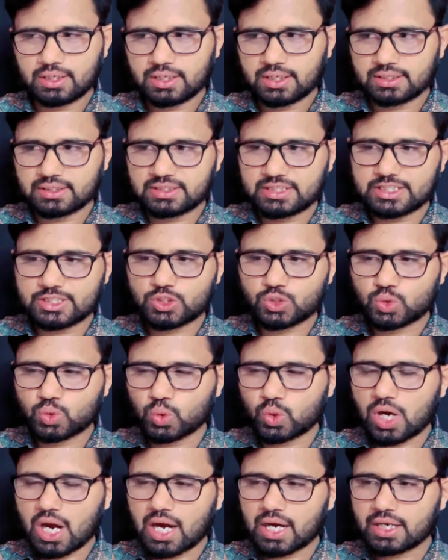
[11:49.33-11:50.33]
This do
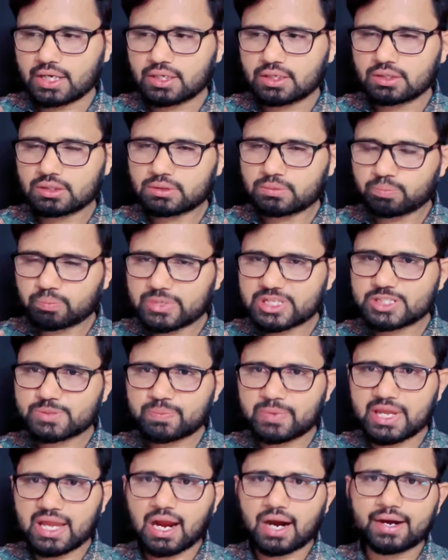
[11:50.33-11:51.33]
not must
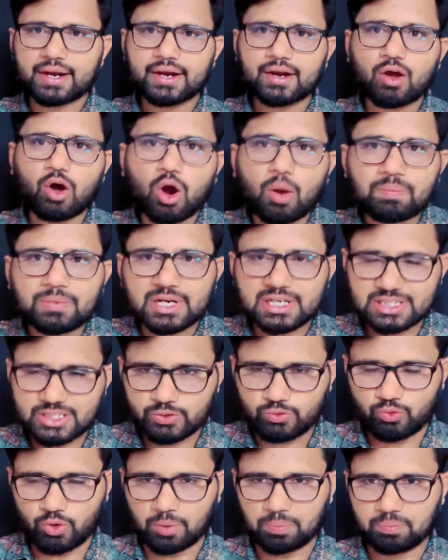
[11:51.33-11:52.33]
be added after the
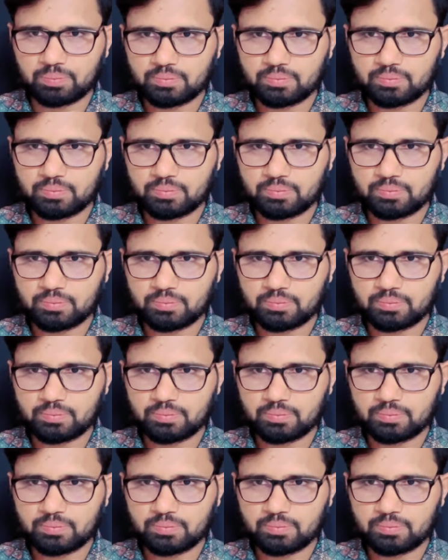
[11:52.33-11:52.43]
verb.